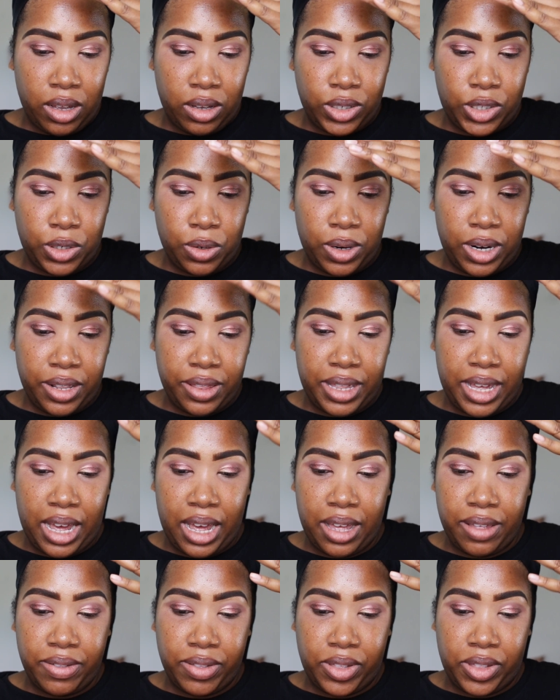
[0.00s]
sort of
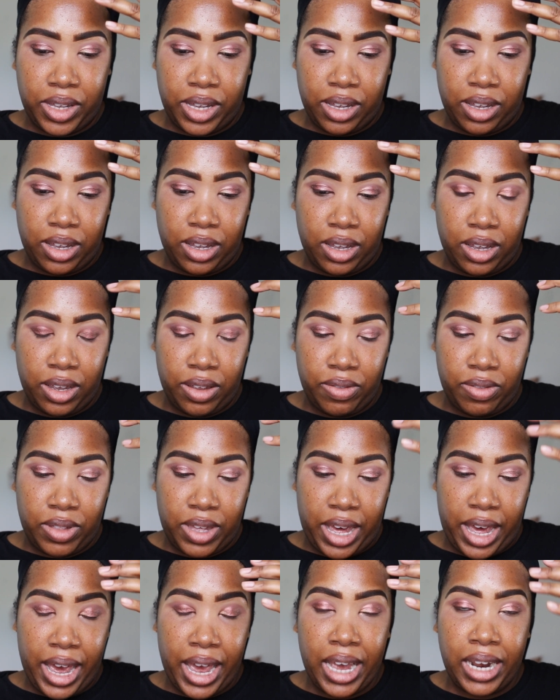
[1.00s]

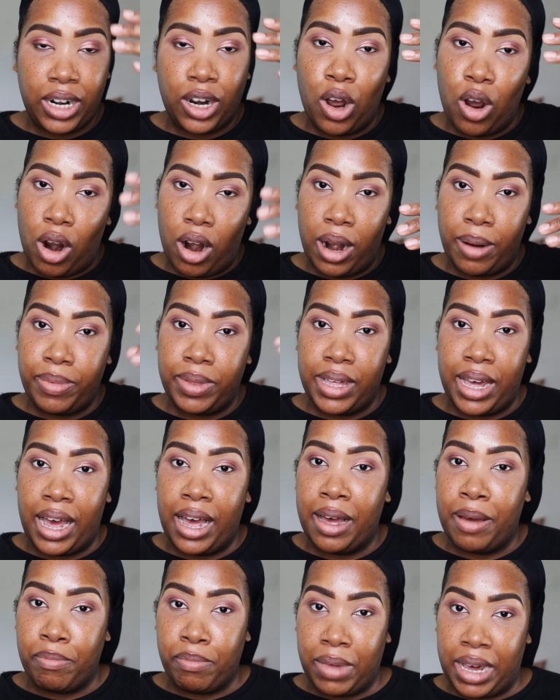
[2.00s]
the head garb
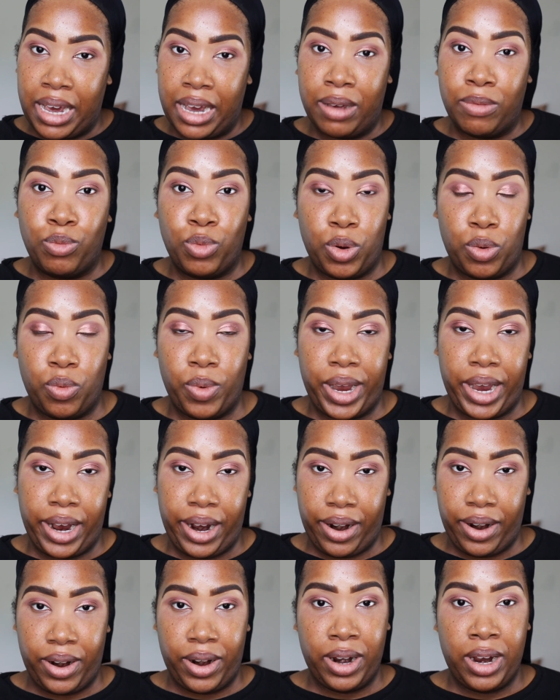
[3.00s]
that a man would
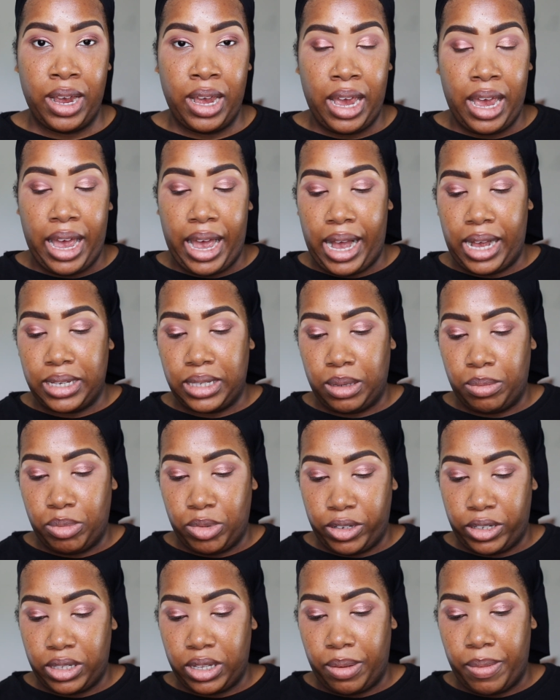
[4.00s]
wear as a
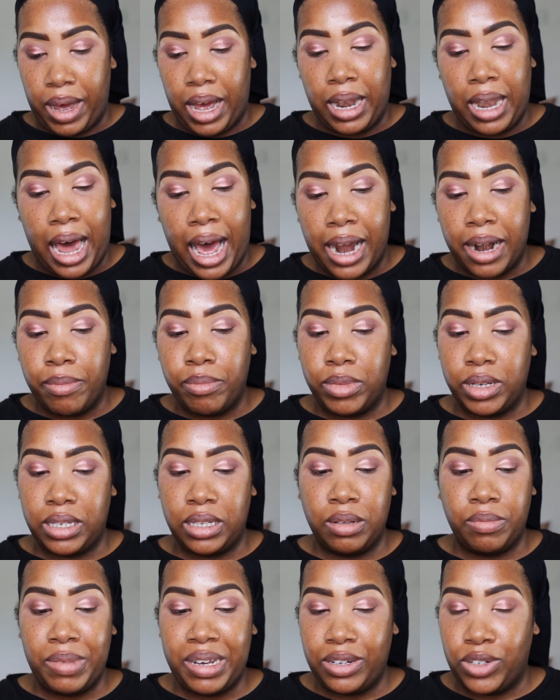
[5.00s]
Muslim. A lot of
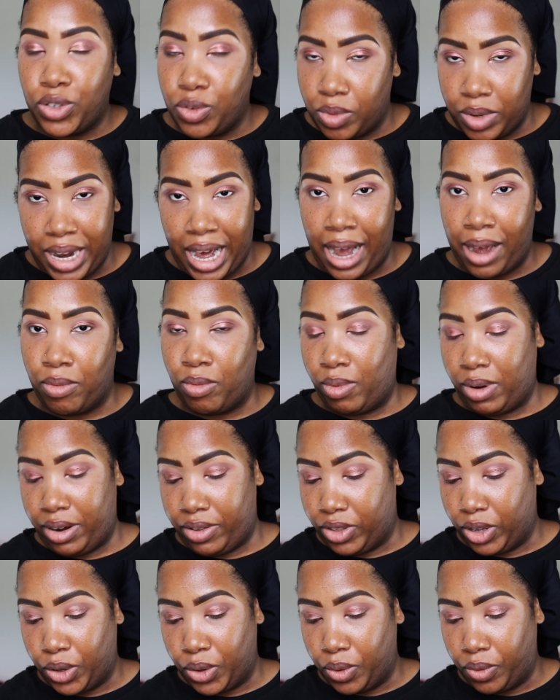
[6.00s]
Muslim men do not wear
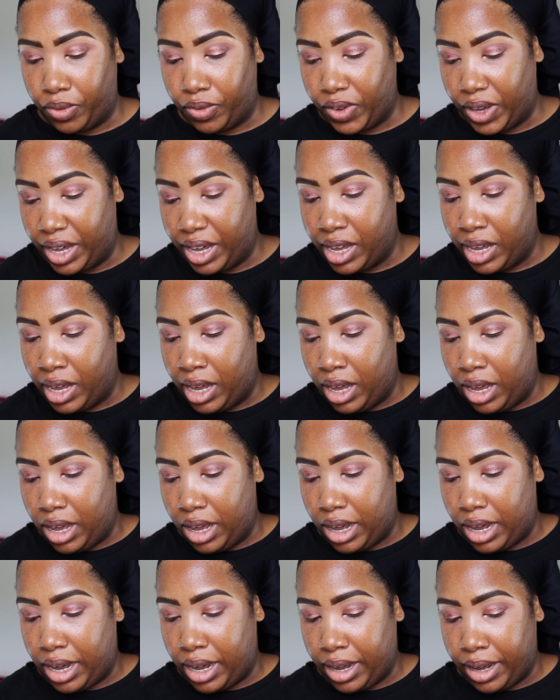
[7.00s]
the kufi.
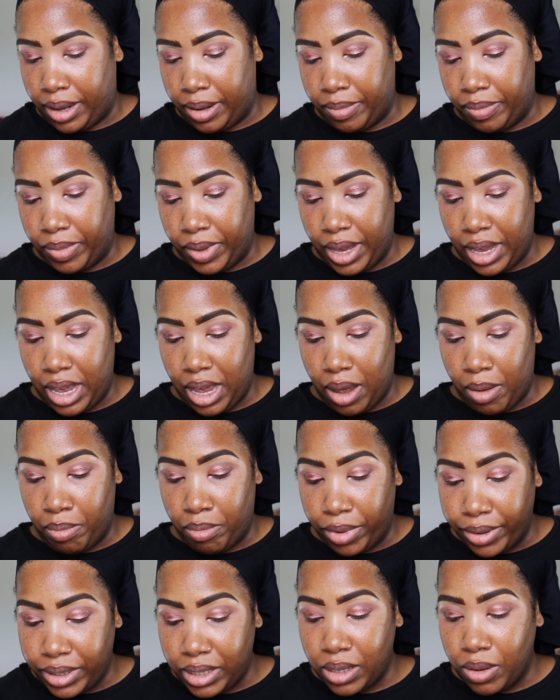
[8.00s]

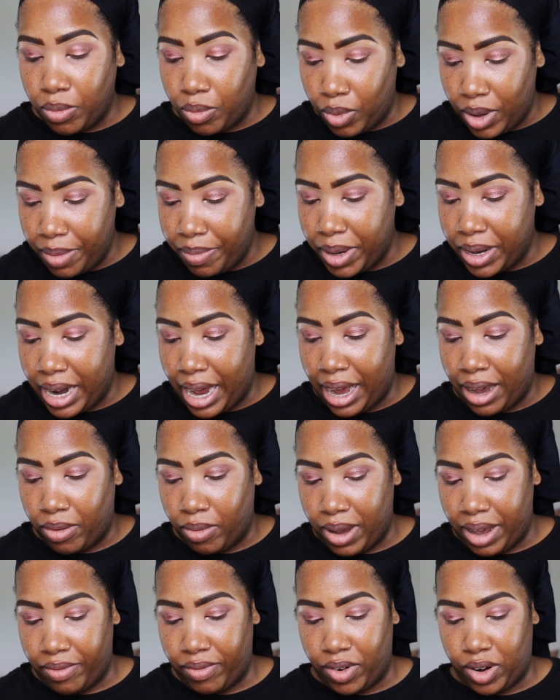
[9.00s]
Muslim women,
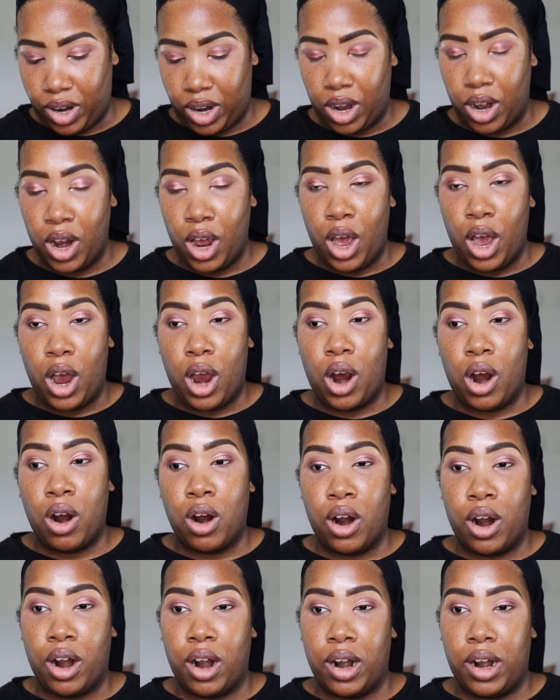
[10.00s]
however,
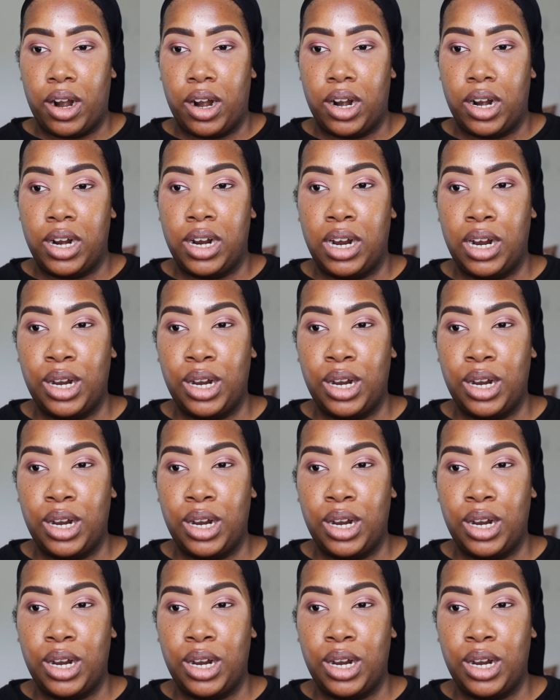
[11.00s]
are